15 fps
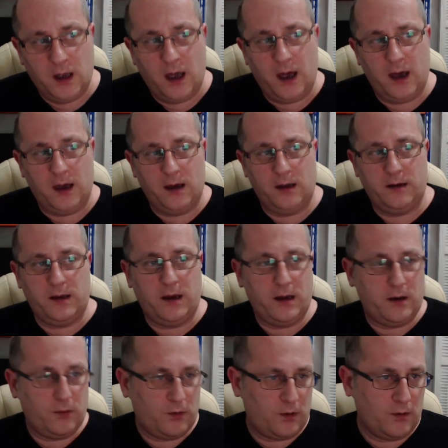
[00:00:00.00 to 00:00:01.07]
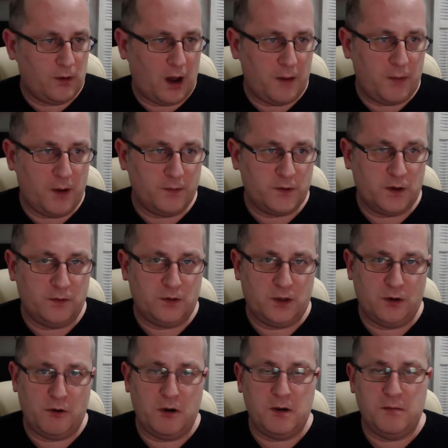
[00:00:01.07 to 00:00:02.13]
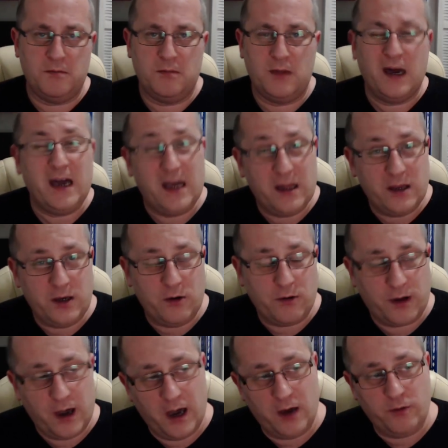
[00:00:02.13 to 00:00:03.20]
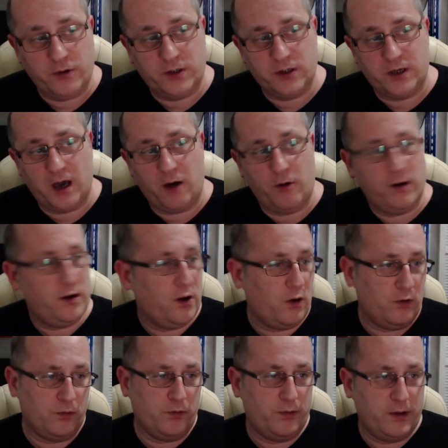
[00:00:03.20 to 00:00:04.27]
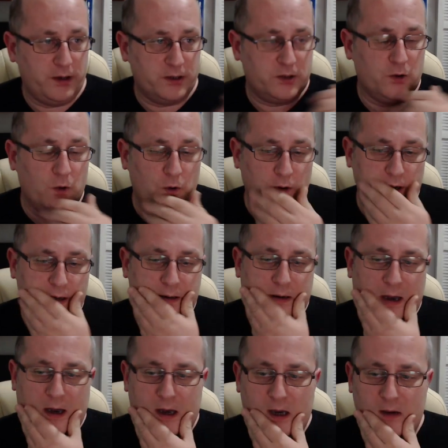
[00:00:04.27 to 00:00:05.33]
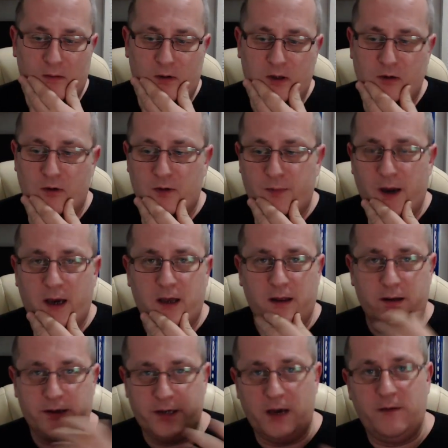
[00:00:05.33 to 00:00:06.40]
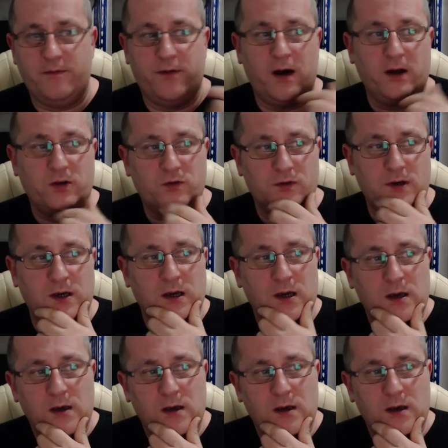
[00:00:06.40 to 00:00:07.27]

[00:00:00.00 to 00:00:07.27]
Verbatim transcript: and then I bumped into him in the UK, which is how I know his story, because he was back at the same factory